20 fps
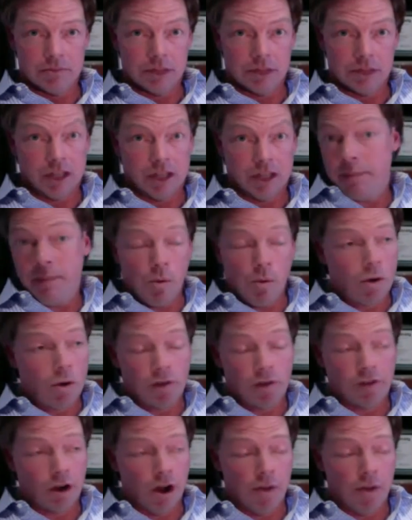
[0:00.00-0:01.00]
lot of people will
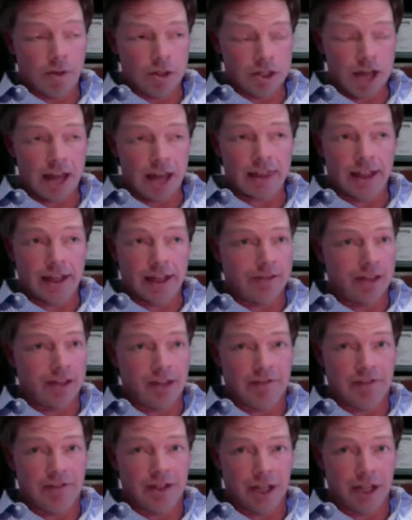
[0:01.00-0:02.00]
work for almost nothing if
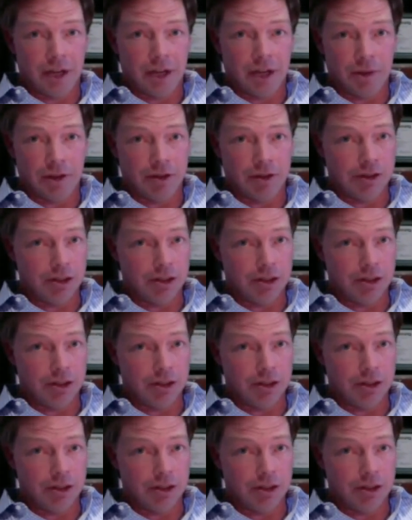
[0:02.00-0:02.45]
they feel like what they're